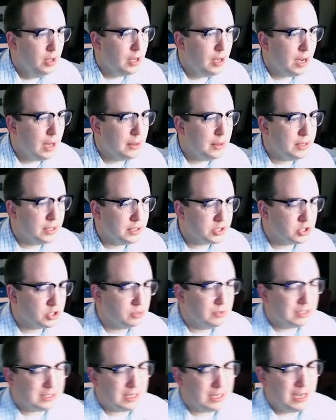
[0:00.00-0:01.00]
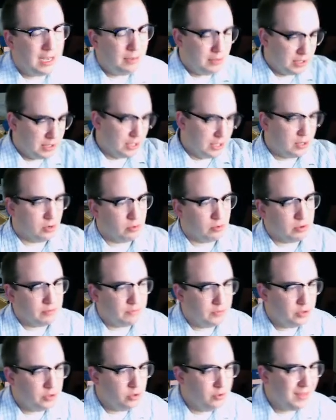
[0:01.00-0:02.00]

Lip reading: On the instrument tab, again, a review,